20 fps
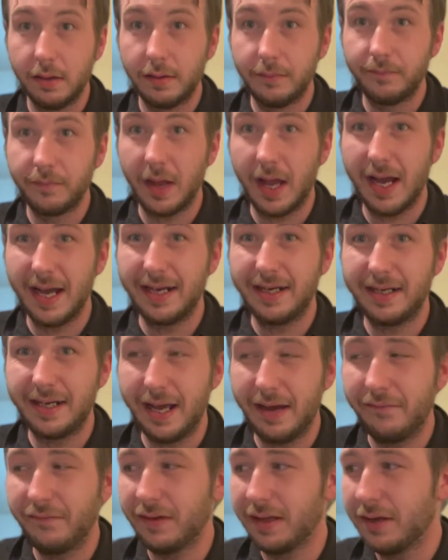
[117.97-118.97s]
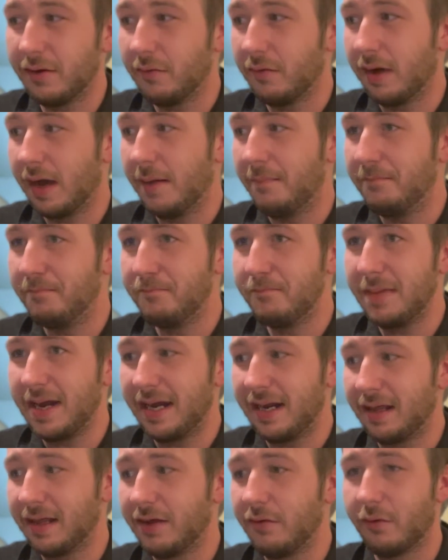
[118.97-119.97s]
I definitely
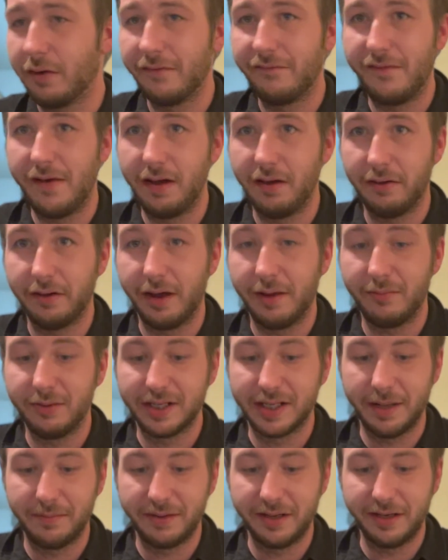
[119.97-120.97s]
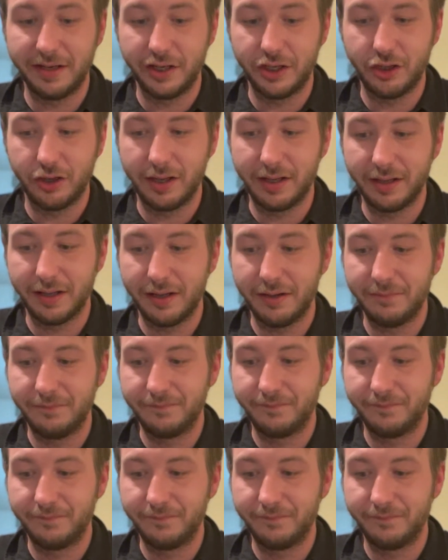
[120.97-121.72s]
immediately want to follow it up with something to drink though.